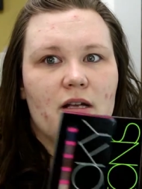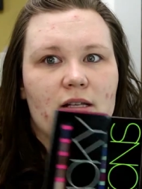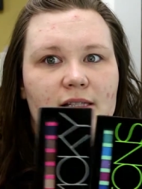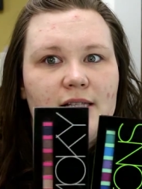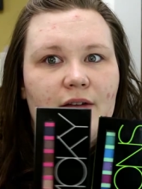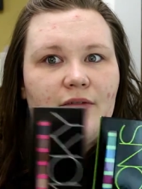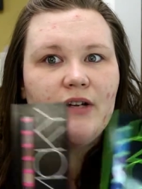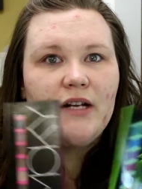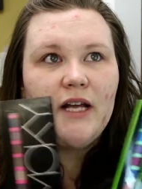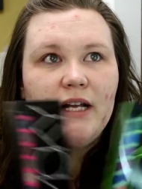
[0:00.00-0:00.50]

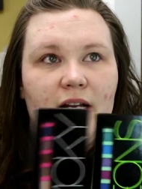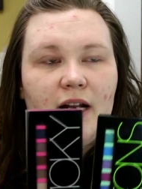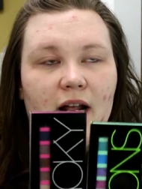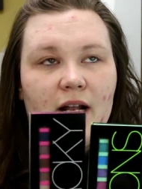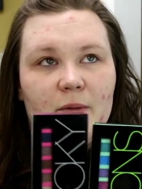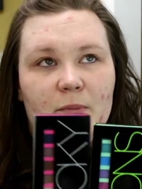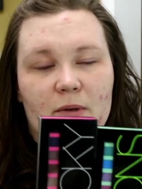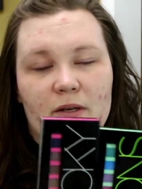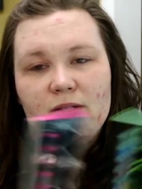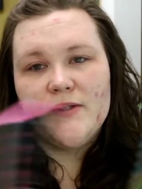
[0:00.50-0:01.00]
seven
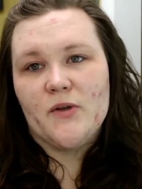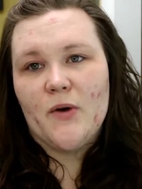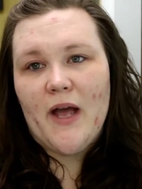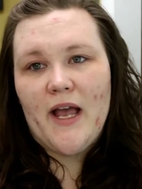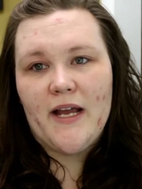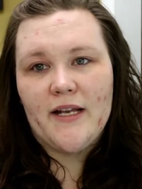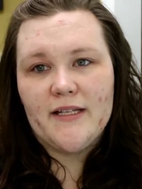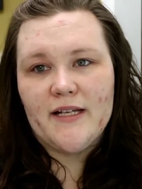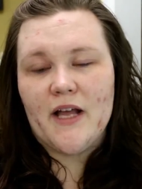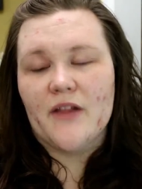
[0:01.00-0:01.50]
ninety-nine a piece, so
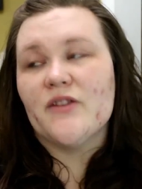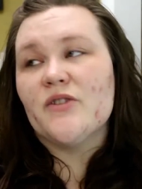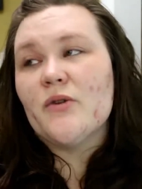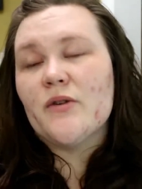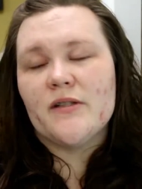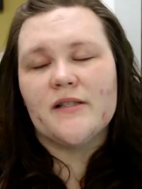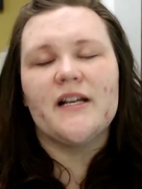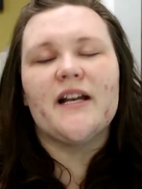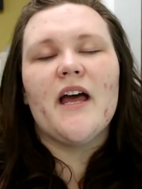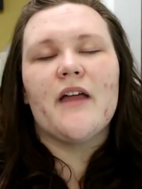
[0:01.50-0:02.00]
eight together.
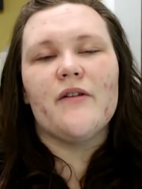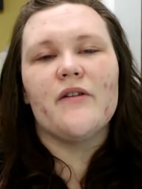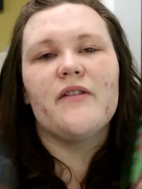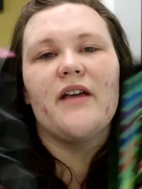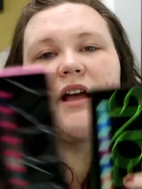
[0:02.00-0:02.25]
So together